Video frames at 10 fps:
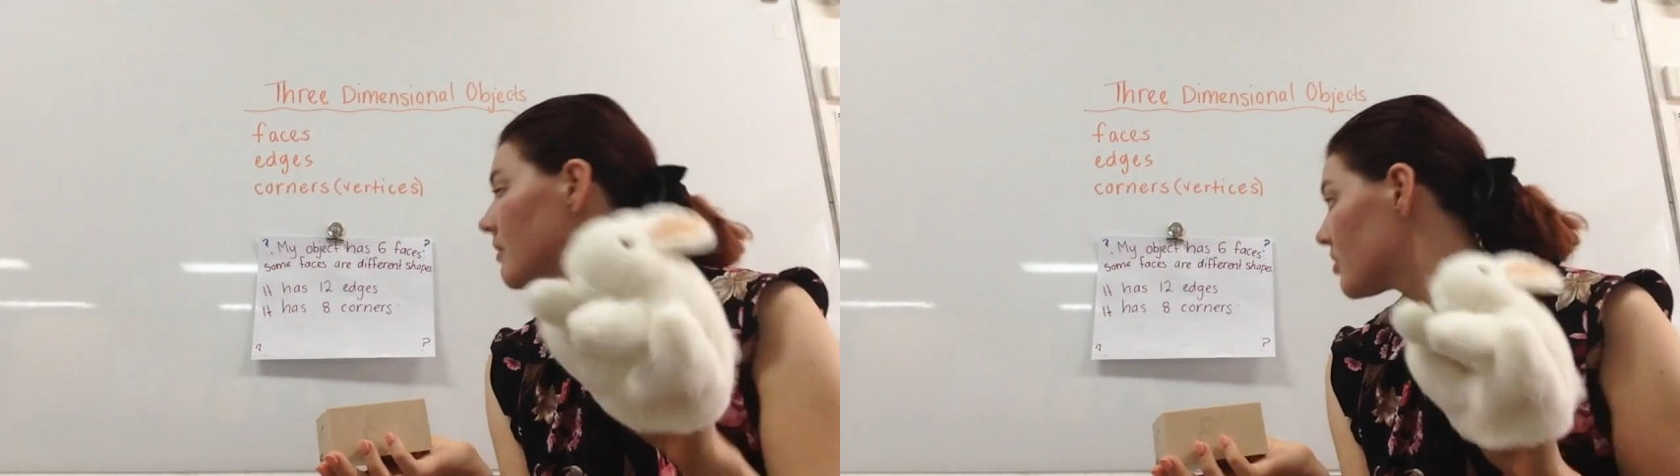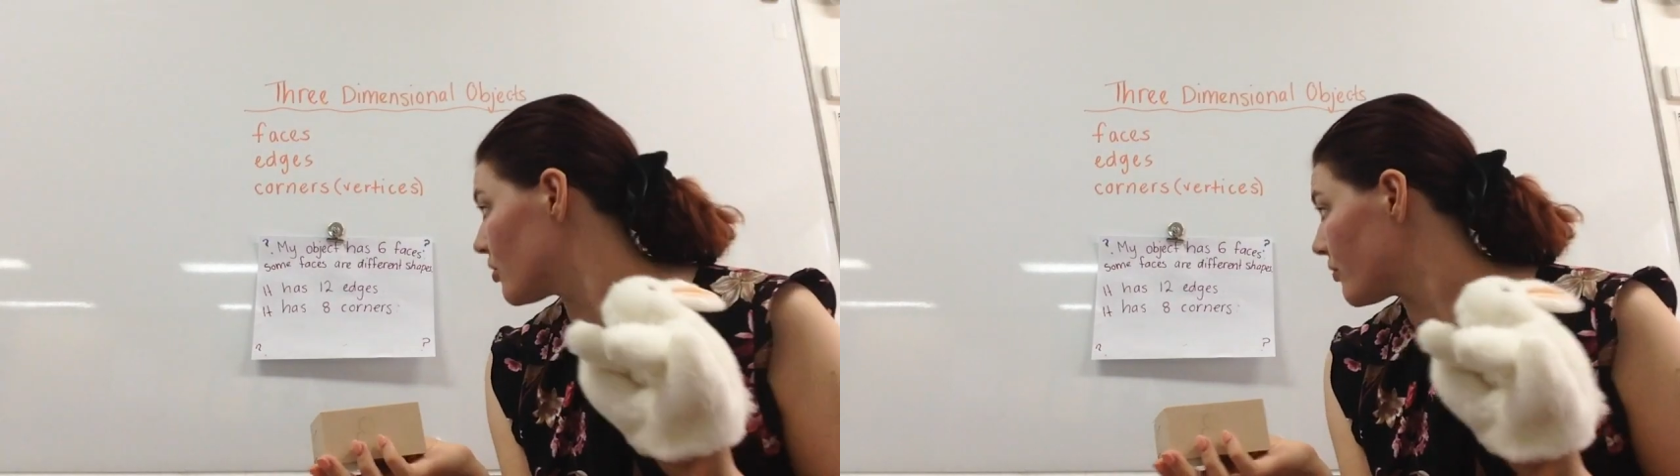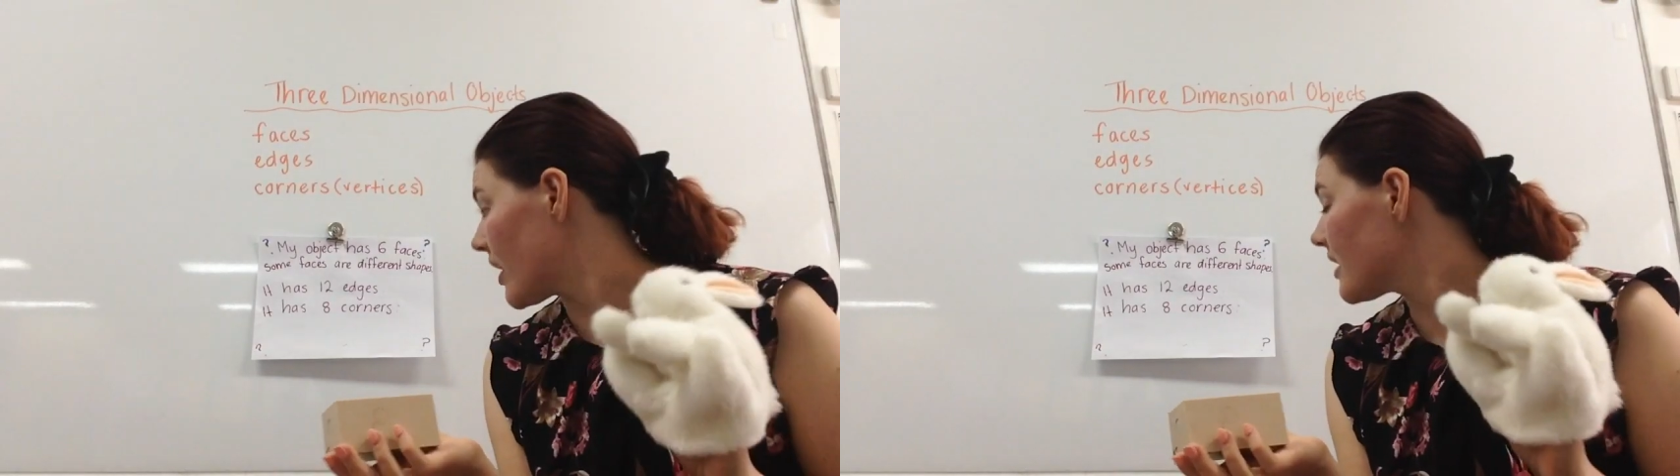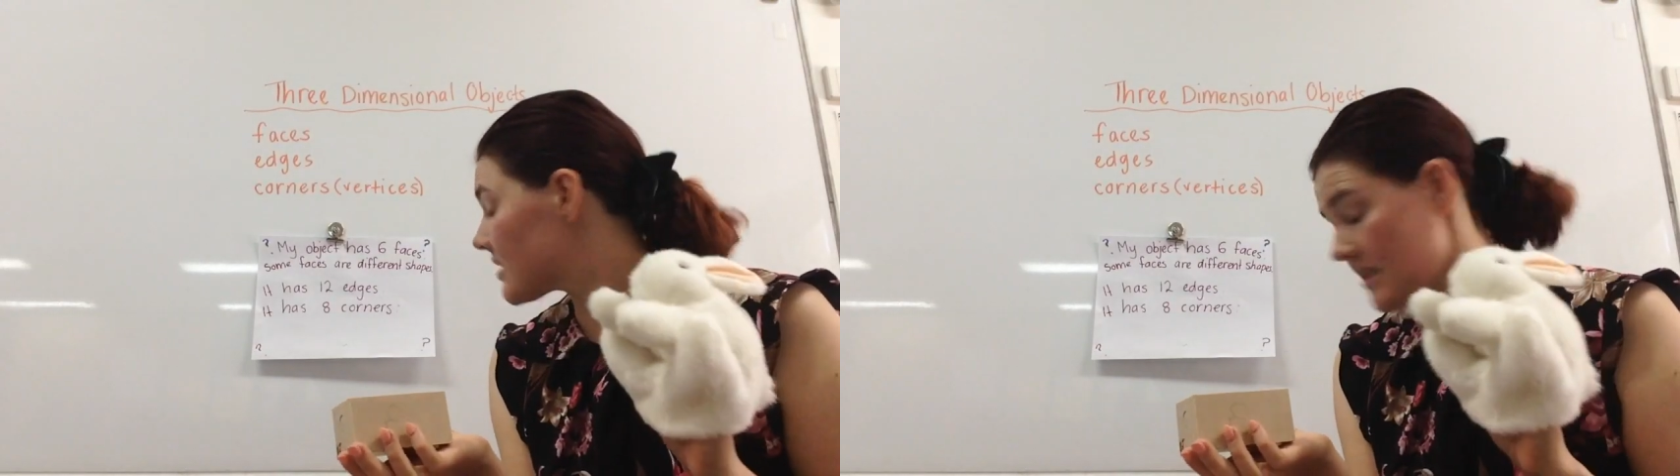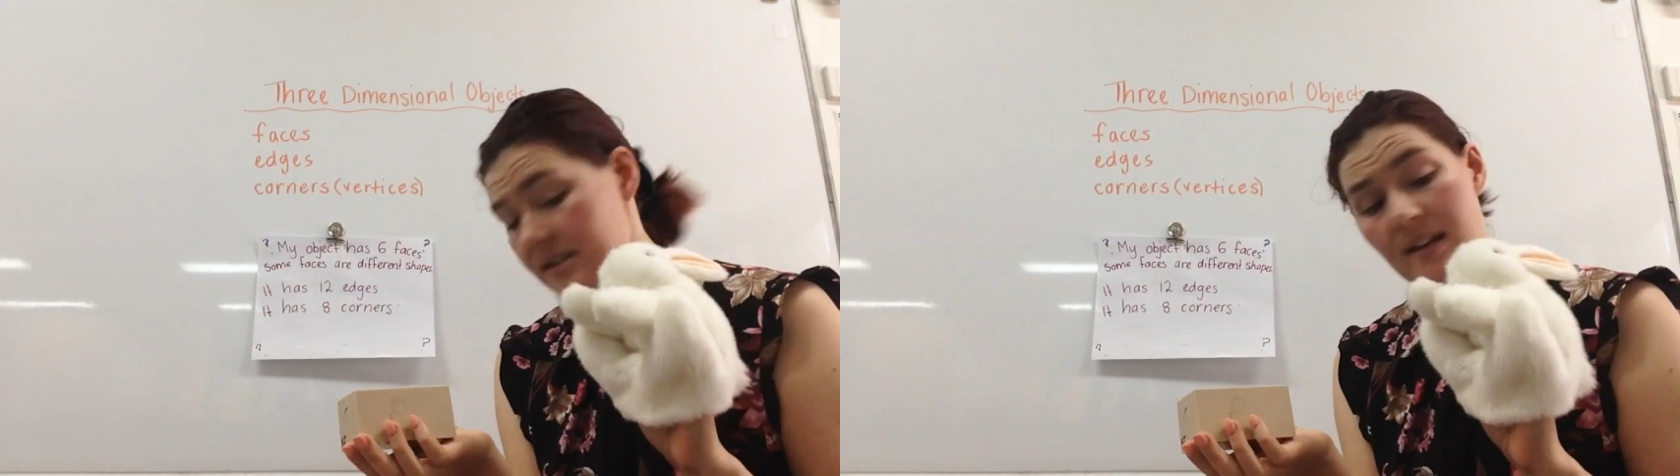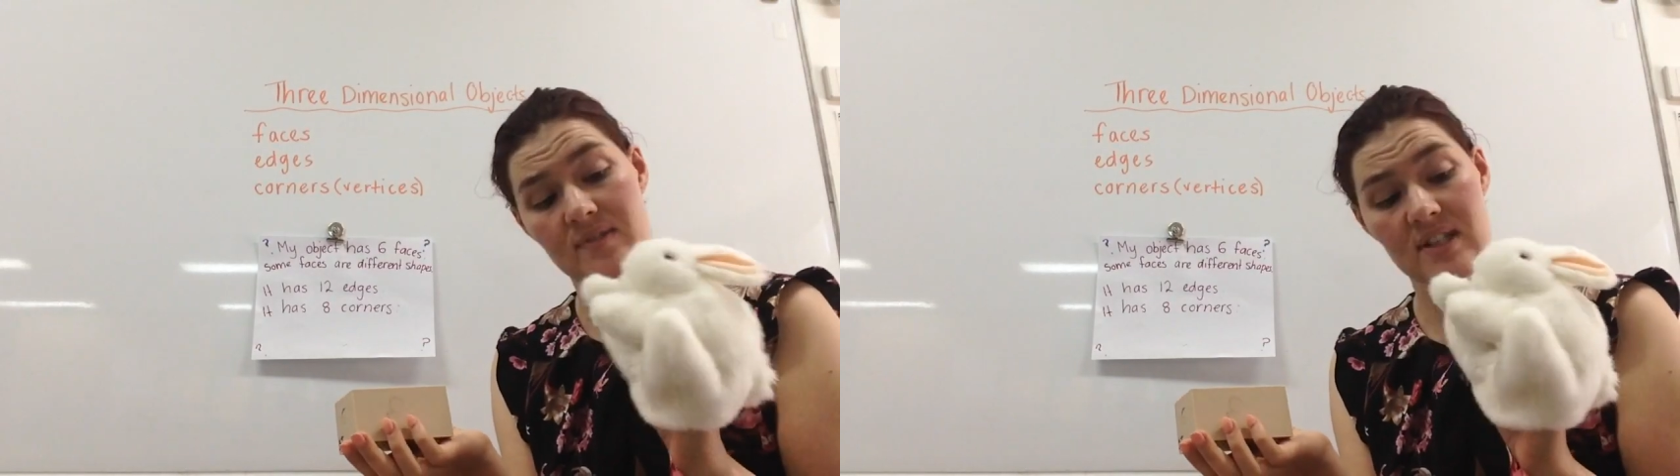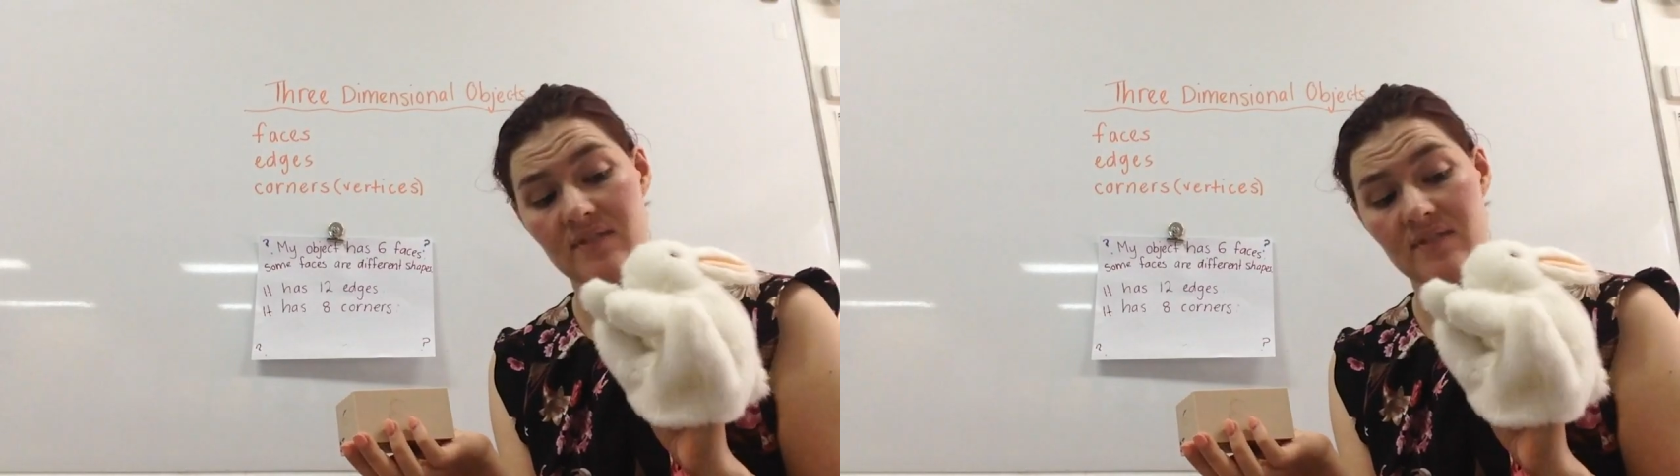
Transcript: You're right, it does have 6